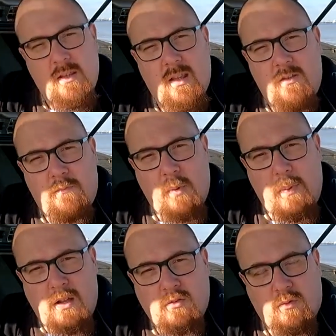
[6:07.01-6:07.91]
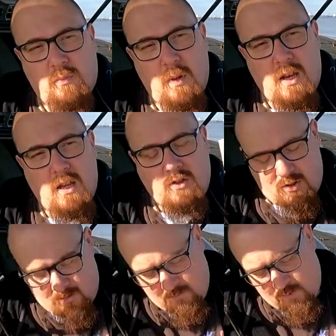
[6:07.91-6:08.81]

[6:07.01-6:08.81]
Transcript: leaf, perpetual spinach.